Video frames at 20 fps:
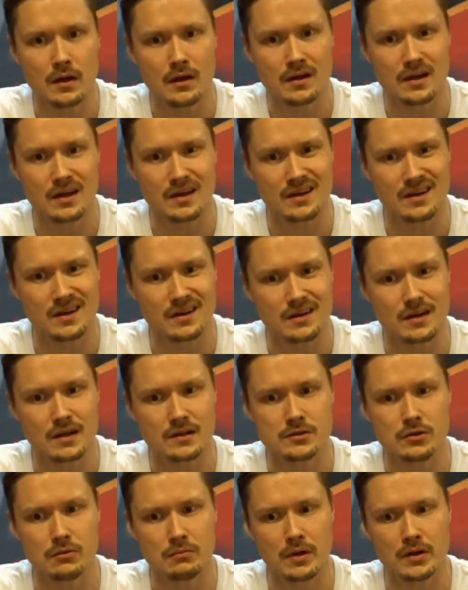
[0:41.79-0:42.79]
and not
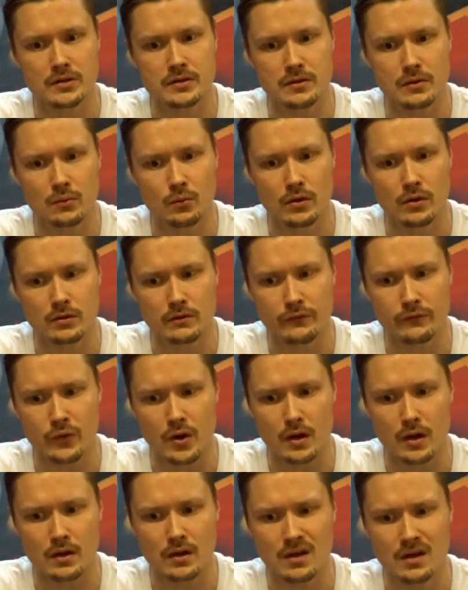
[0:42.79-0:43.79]
so much in the world of
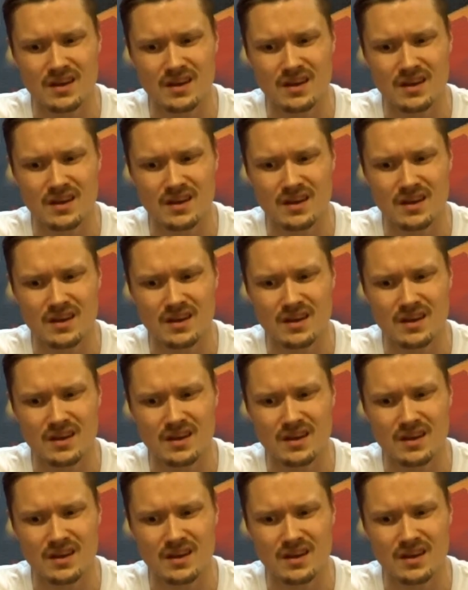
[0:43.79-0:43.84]
rock.